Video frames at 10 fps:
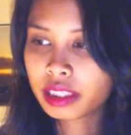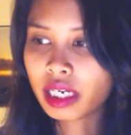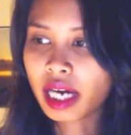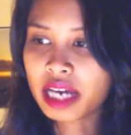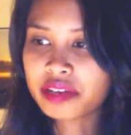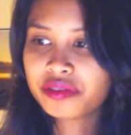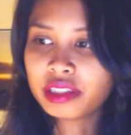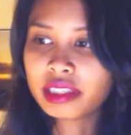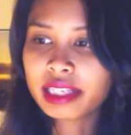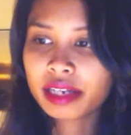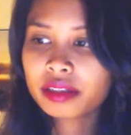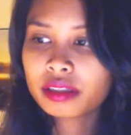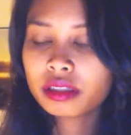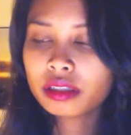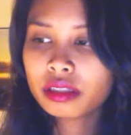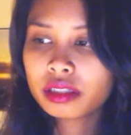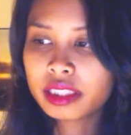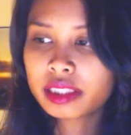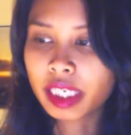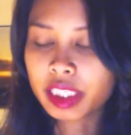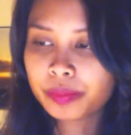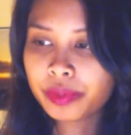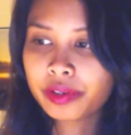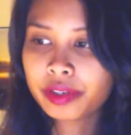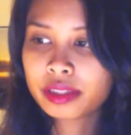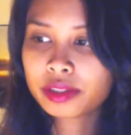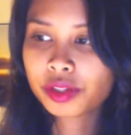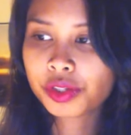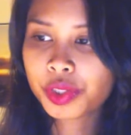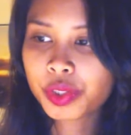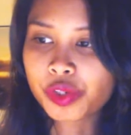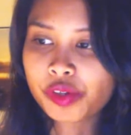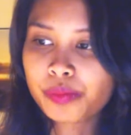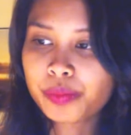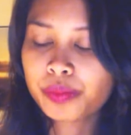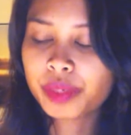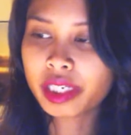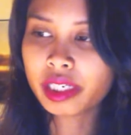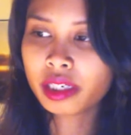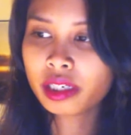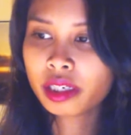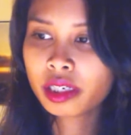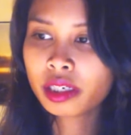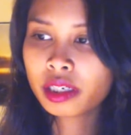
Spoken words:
yeah, I feel that this experience should be